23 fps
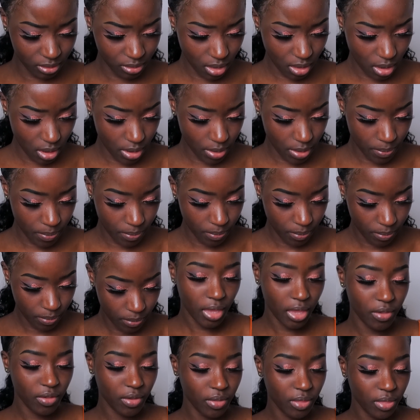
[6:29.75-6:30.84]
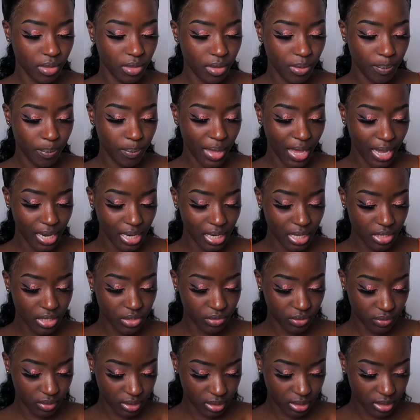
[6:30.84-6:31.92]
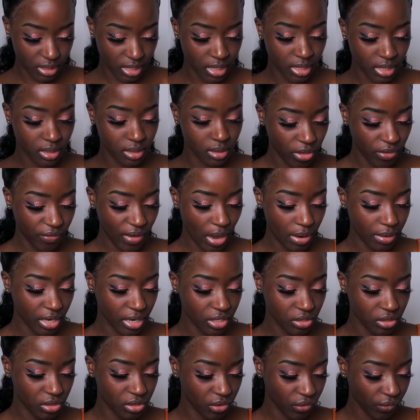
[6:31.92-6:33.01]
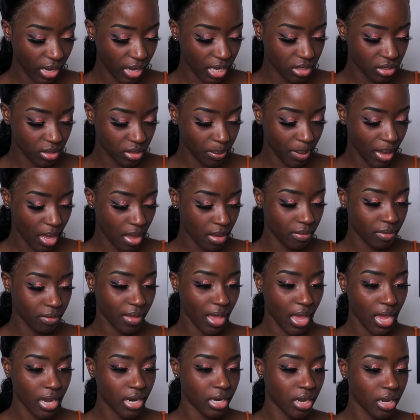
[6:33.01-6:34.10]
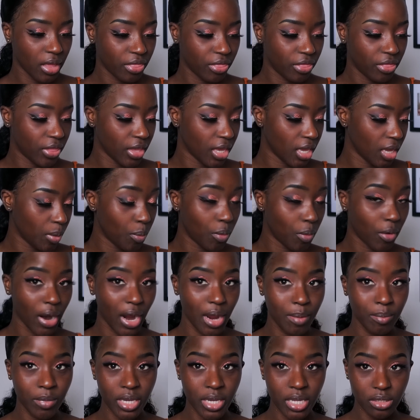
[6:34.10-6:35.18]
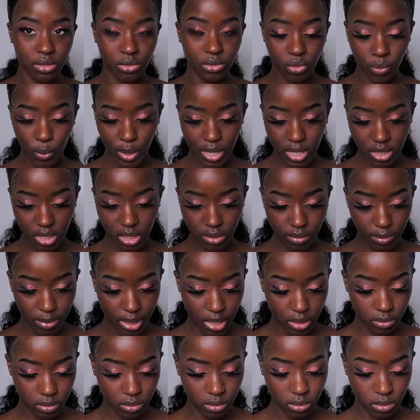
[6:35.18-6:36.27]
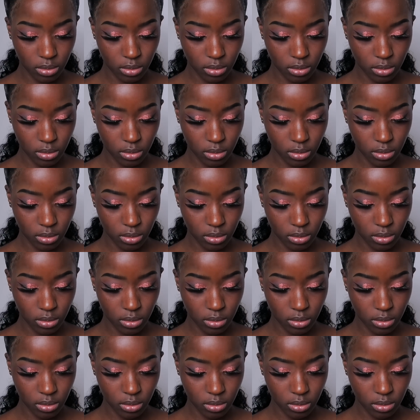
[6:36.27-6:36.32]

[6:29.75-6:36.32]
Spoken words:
Because of the palette is £56, the foundation is £32, and the primer is £27.